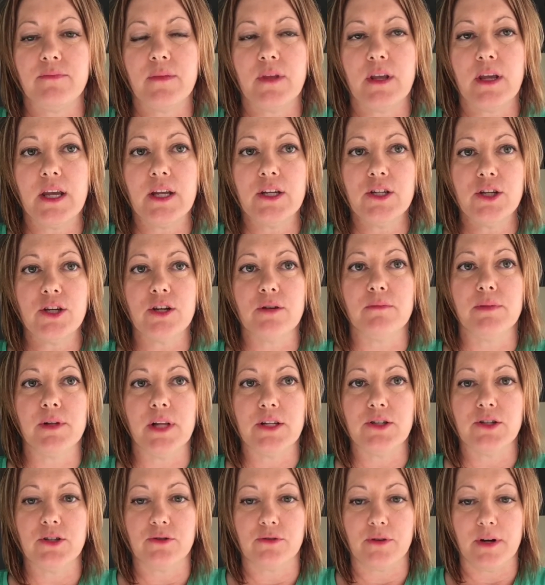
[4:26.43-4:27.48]
into your
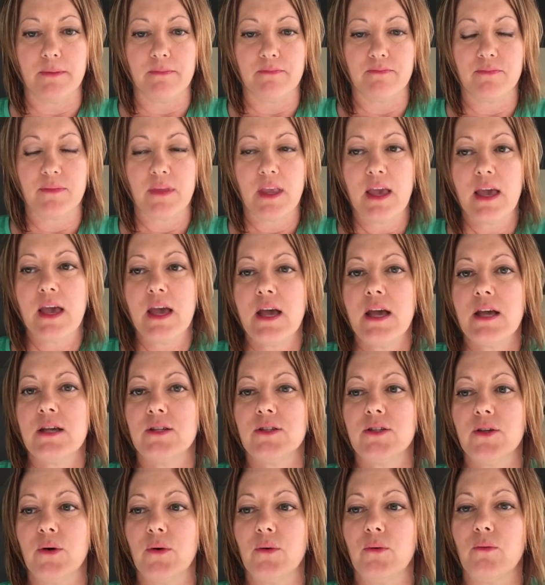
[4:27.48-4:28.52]
bloodstream.
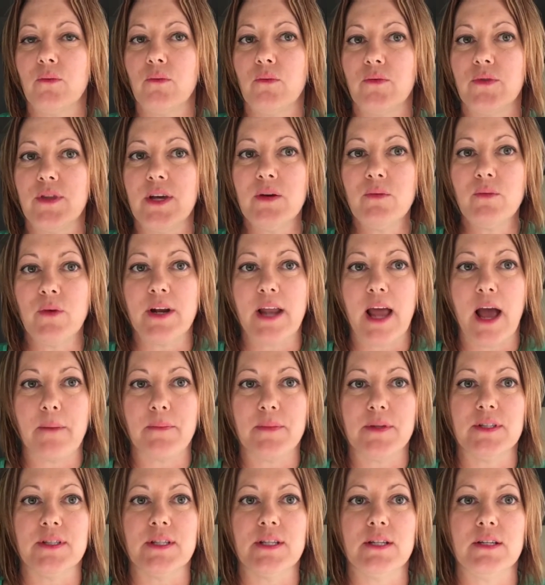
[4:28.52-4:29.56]
So then what
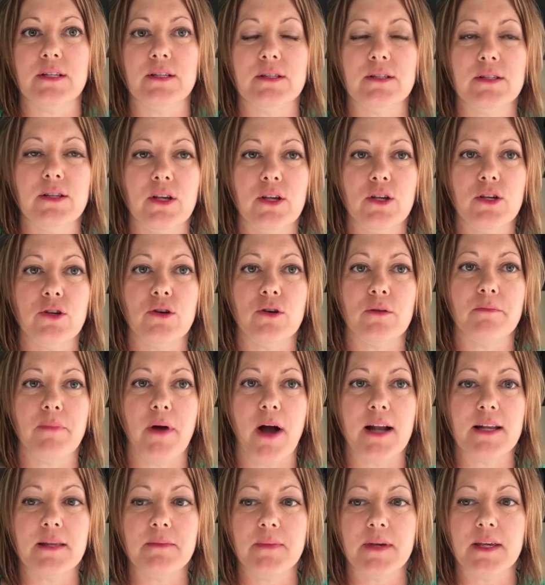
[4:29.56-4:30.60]
happens is your
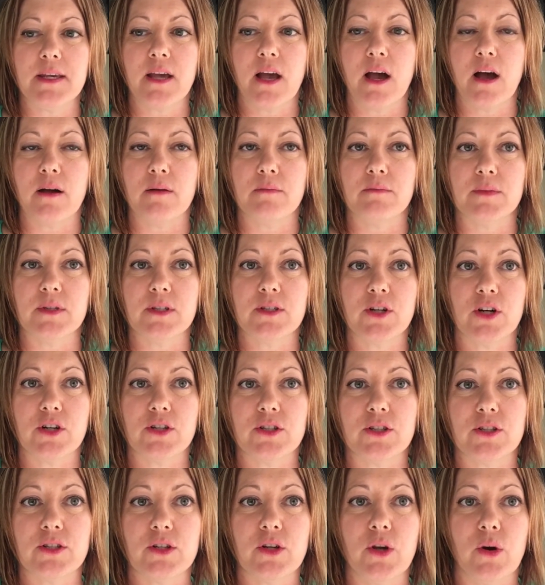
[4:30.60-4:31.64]
body
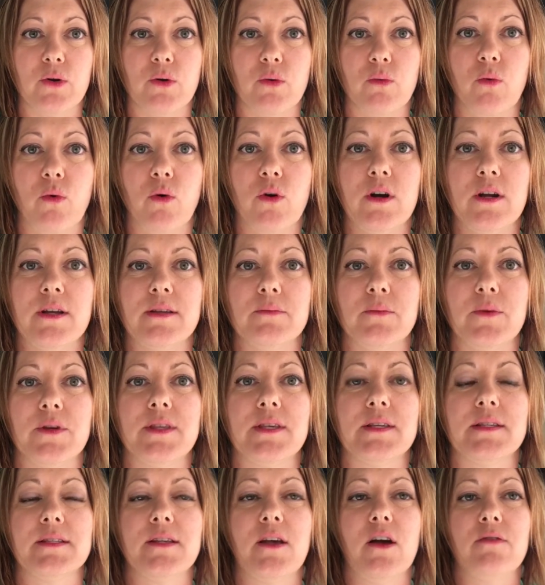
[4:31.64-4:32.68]
starts to go to war with
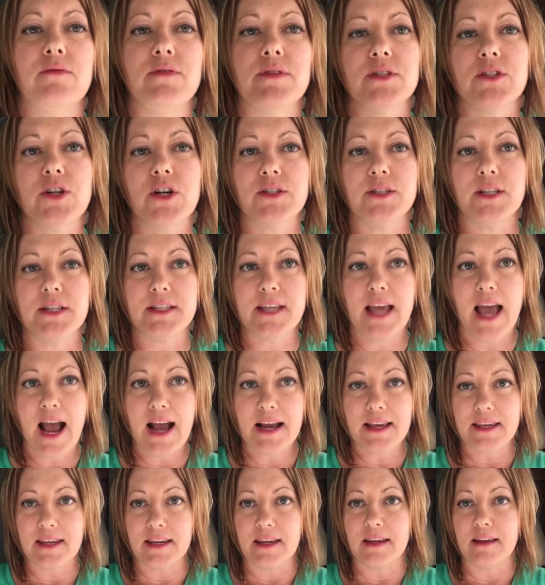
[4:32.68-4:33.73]
itself and starts
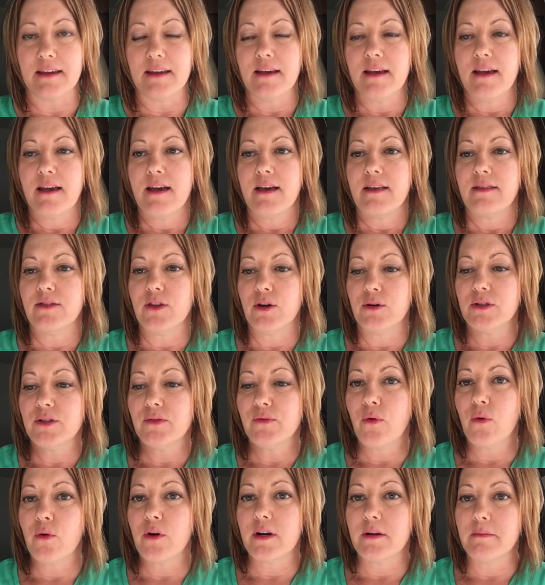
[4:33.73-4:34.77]
attacking those
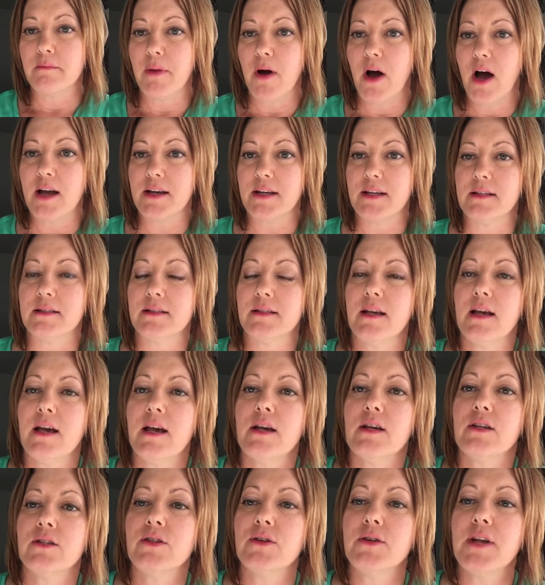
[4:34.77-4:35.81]
foreign bodies.
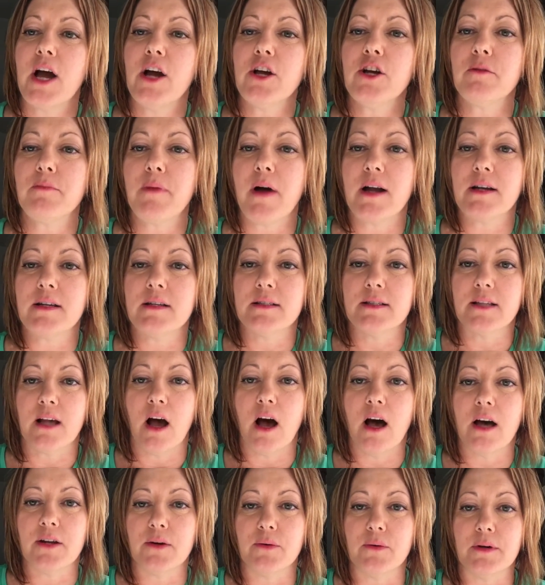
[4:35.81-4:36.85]
So now your body is
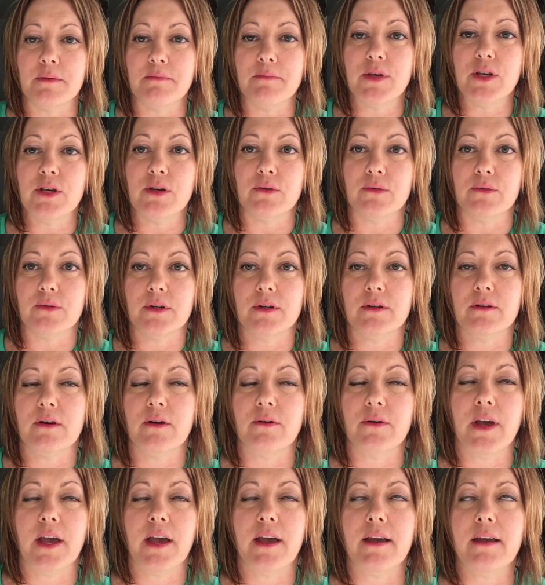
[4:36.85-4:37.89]
autoimmune,
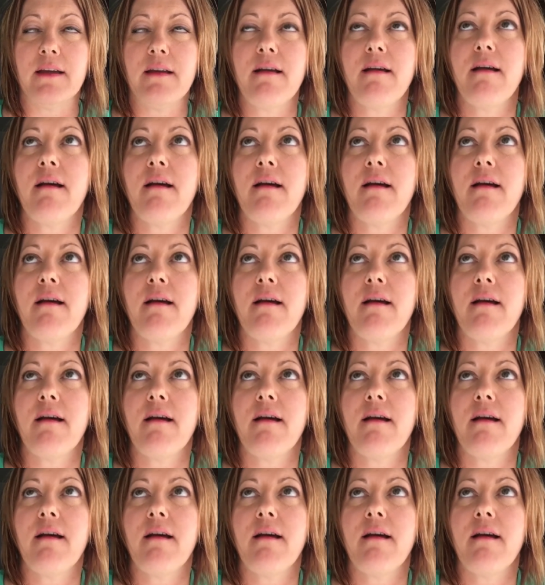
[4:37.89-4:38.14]
okay?